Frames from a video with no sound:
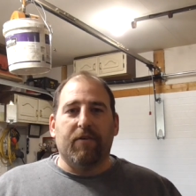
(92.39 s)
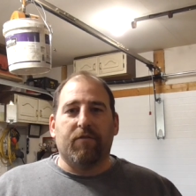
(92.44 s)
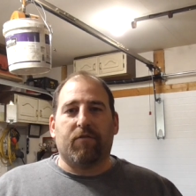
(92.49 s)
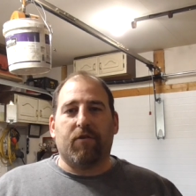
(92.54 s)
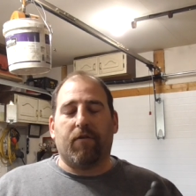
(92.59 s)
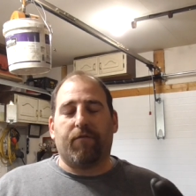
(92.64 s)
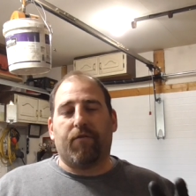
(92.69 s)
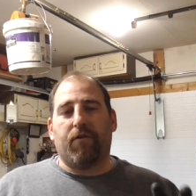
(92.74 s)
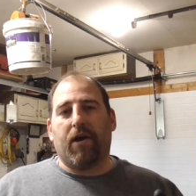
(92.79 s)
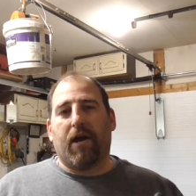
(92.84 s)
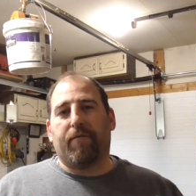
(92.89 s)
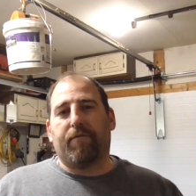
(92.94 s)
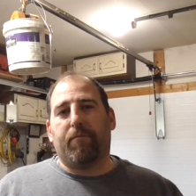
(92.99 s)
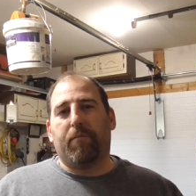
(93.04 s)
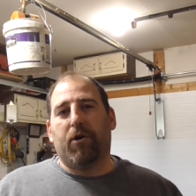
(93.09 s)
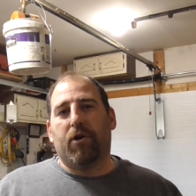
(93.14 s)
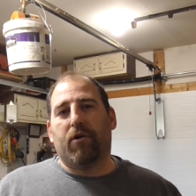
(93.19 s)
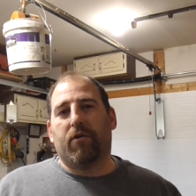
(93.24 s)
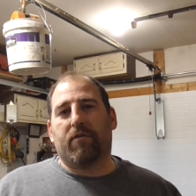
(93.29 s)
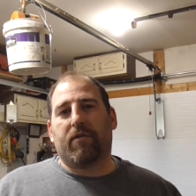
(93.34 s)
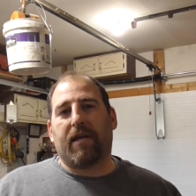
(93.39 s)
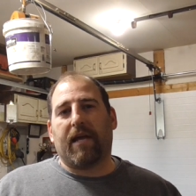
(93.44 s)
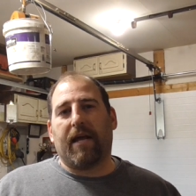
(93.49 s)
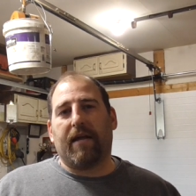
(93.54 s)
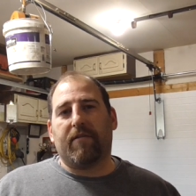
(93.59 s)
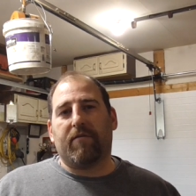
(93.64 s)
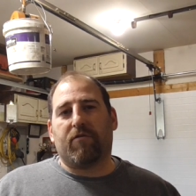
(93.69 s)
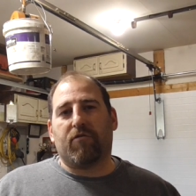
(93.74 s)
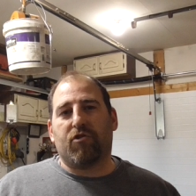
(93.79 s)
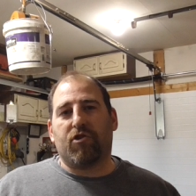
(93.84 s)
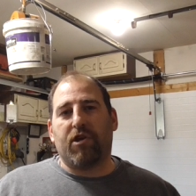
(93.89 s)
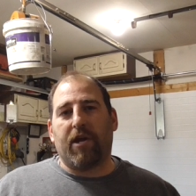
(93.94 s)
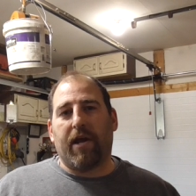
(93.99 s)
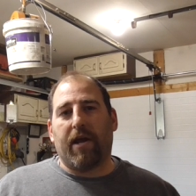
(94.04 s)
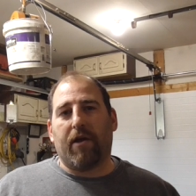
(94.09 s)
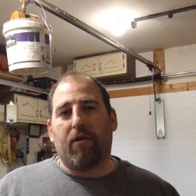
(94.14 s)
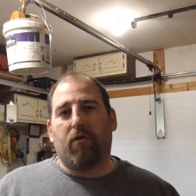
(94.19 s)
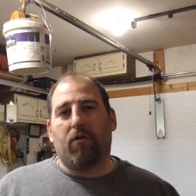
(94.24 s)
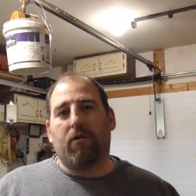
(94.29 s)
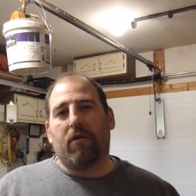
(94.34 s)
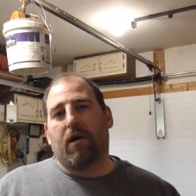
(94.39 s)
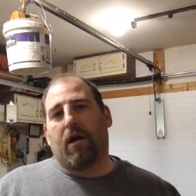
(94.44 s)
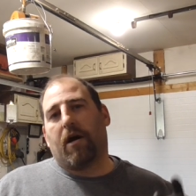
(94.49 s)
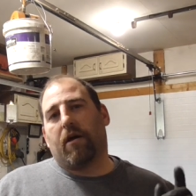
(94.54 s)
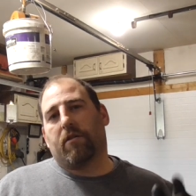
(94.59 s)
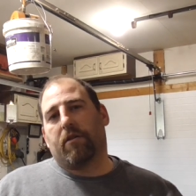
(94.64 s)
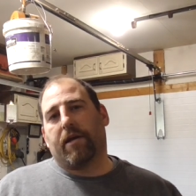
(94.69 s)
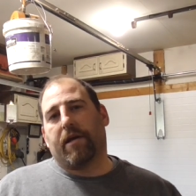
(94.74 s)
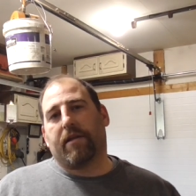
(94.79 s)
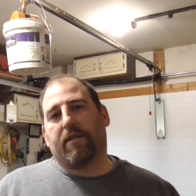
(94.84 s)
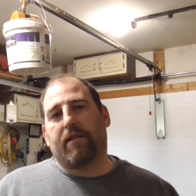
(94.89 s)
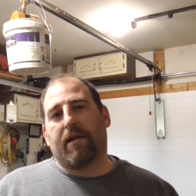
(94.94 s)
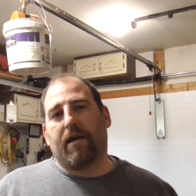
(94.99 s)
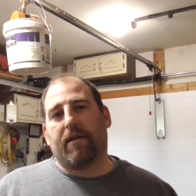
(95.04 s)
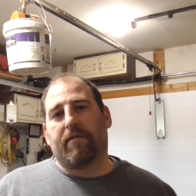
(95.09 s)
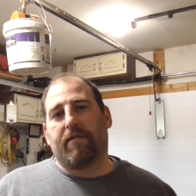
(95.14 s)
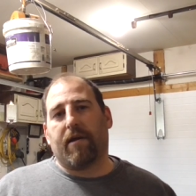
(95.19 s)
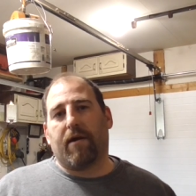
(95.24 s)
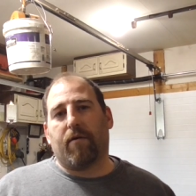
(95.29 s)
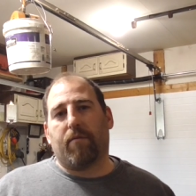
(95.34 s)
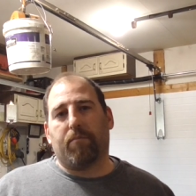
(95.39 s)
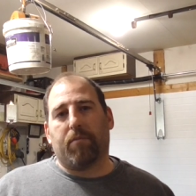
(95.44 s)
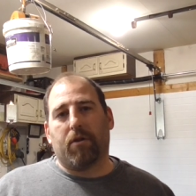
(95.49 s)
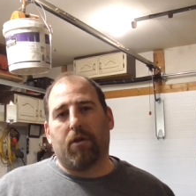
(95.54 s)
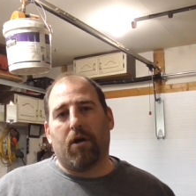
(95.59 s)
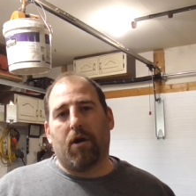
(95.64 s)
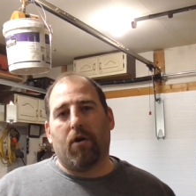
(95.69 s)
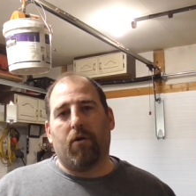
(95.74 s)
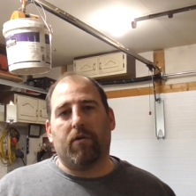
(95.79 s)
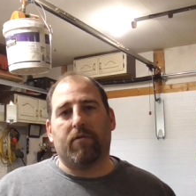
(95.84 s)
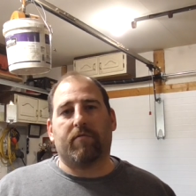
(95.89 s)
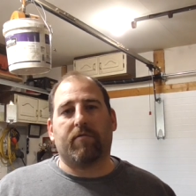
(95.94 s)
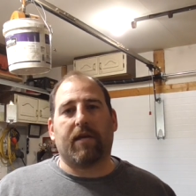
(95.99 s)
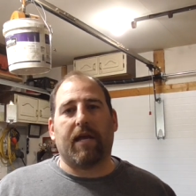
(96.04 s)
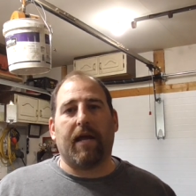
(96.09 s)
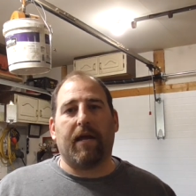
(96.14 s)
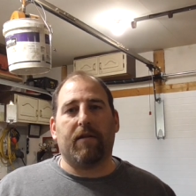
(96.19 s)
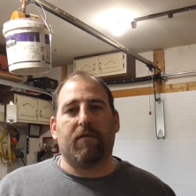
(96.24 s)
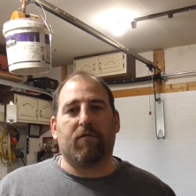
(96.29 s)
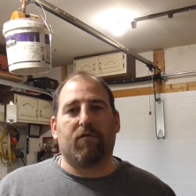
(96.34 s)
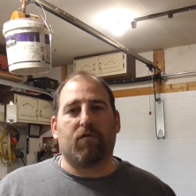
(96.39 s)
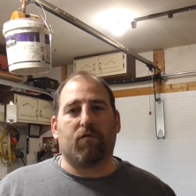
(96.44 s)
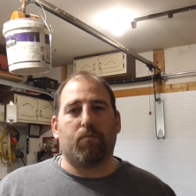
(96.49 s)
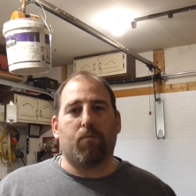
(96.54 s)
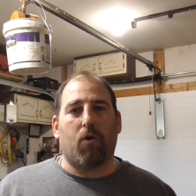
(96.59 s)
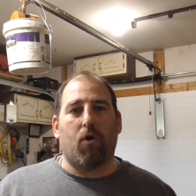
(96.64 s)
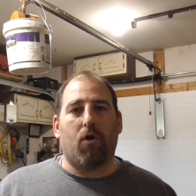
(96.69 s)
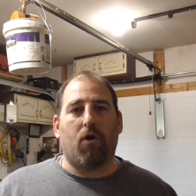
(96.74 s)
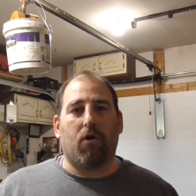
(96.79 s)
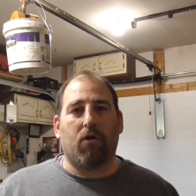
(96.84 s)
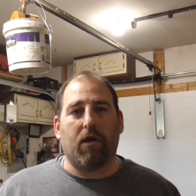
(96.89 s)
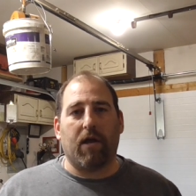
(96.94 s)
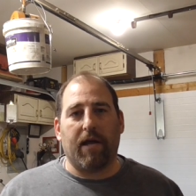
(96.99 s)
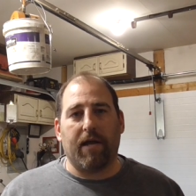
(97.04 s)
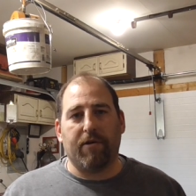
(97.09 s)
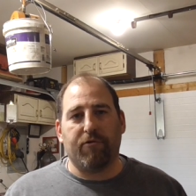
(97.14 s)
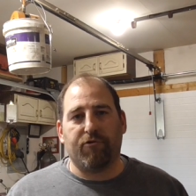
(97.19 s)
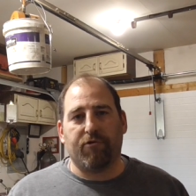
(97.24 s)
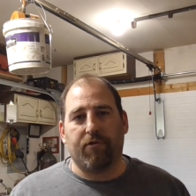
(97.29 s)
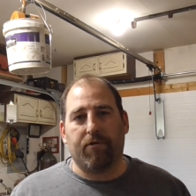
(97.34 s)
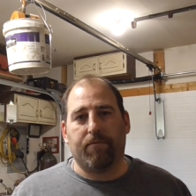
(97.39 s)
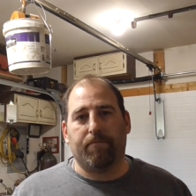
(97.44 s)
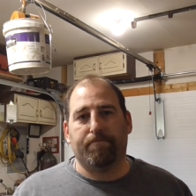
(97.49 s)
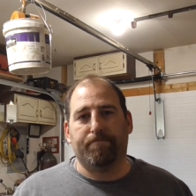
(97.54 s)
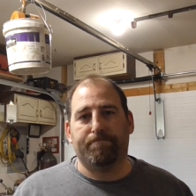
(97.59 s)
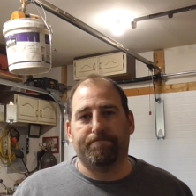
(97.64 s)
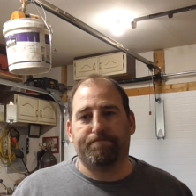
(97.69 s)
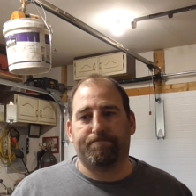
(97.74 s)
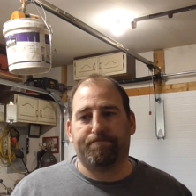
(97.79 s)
So if you're not familiar with Ken's channel, I'll link that down below. It's Ken's Small Engine.